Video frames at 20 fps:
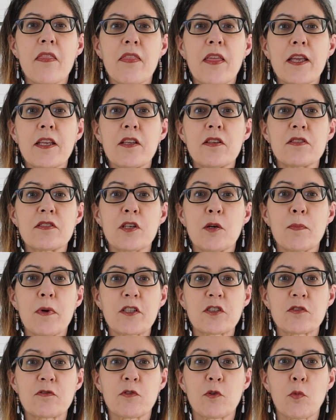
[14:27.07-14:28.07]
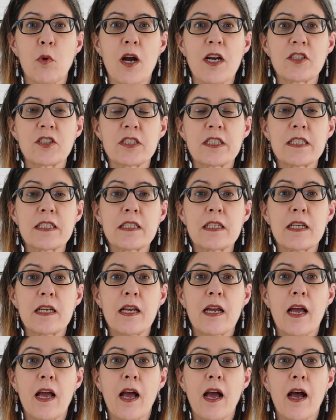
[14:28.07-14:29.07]
Thank you so much for watching.
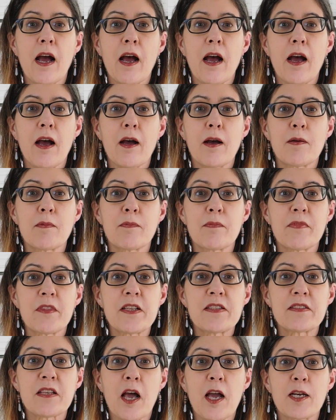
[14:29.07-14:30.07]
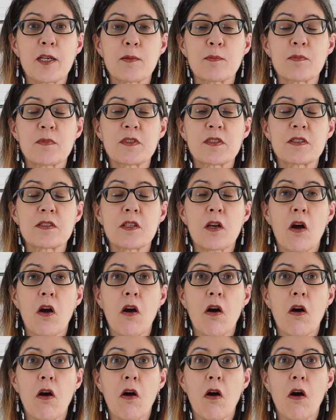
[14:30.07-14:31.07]
Um, these items
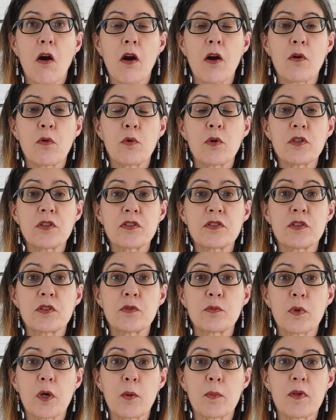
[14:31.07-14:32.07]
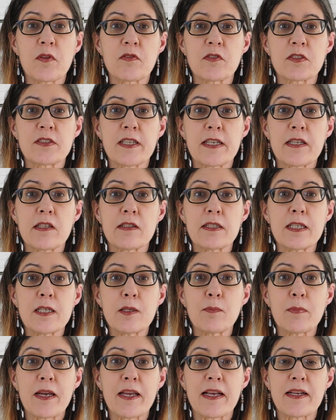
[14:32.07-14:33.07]
are or soon will be for sale
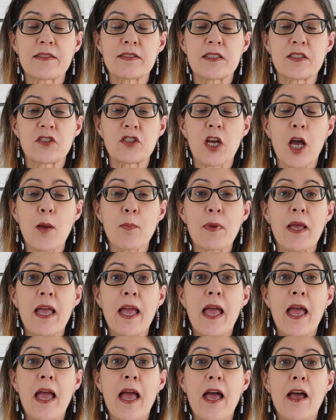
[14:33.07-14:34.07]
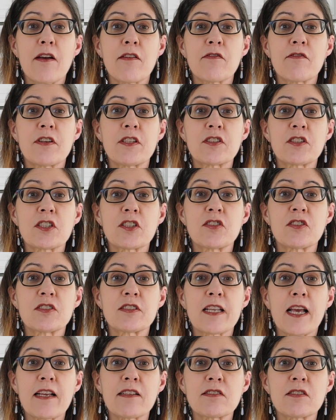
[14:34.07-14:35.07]
in my Etsy shop at
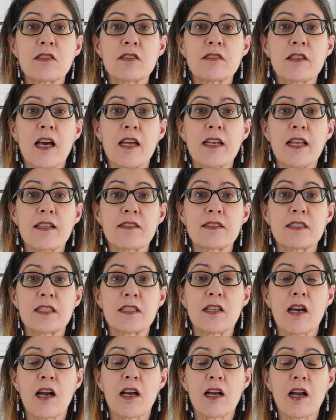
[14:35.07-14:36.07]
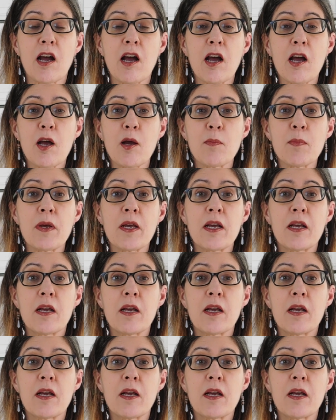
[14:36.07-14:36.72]
vintage dazzle dot etsy dot com,